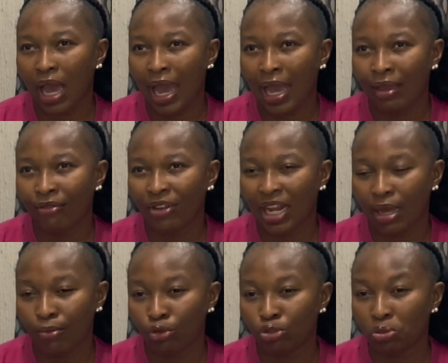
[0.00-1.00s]
I feel like
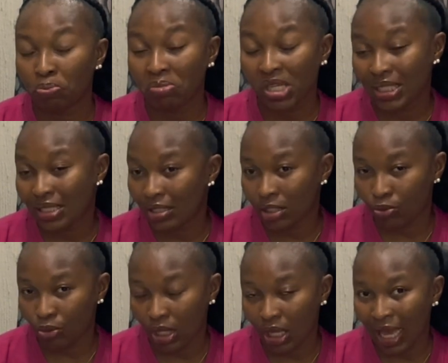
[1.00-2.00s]
I'm going to miss
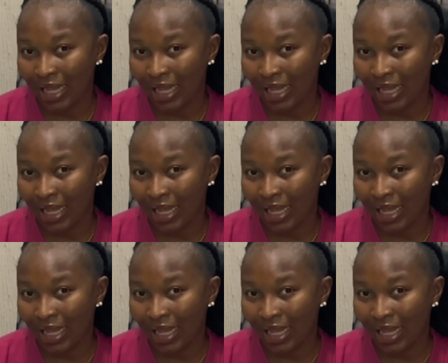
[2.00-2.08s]
this week,